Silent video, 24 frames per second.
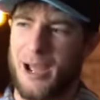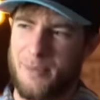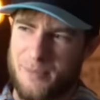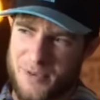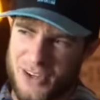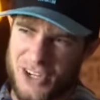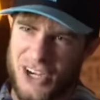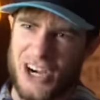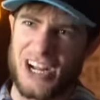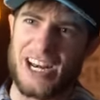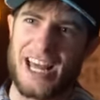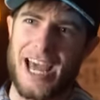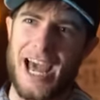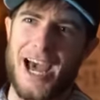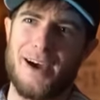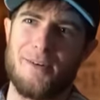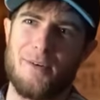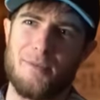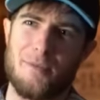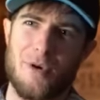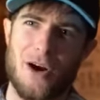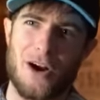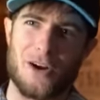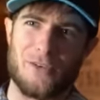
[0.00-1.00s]
I'm gonna
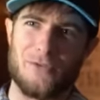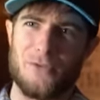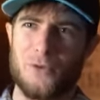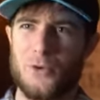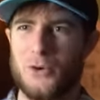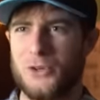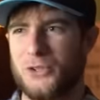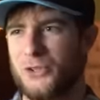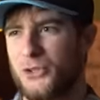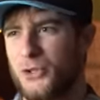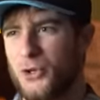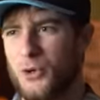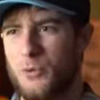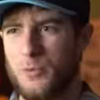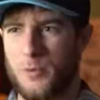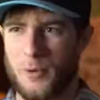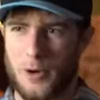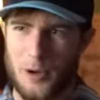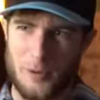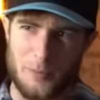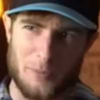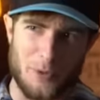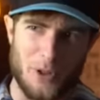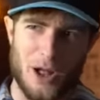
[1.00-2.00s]
have a Mark IV
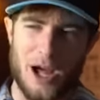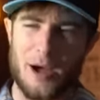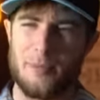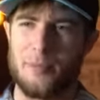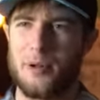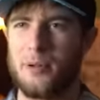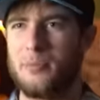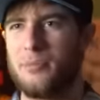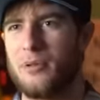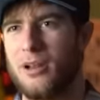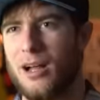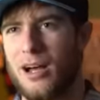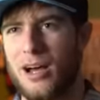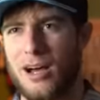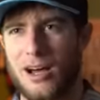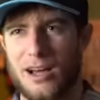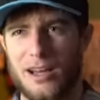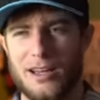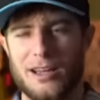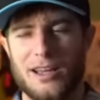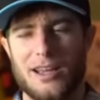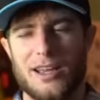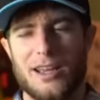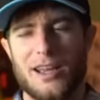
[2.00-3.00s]
Supra, blah, blah,
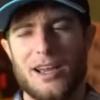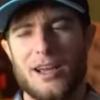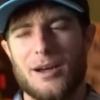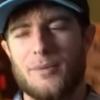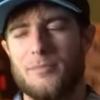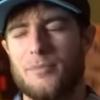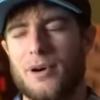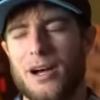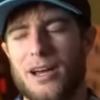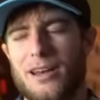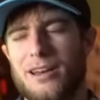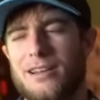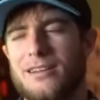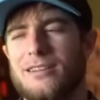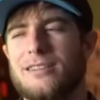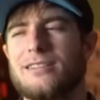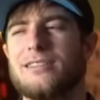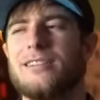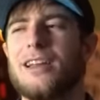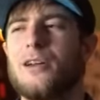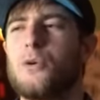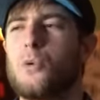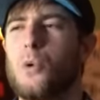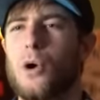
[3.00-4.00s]
blah, but it
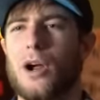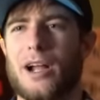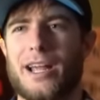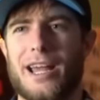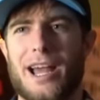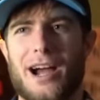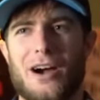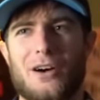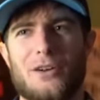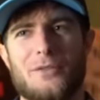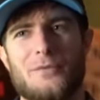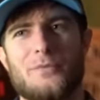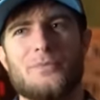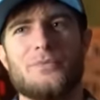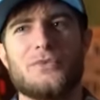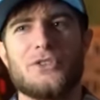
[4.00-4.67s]
just didn't work out.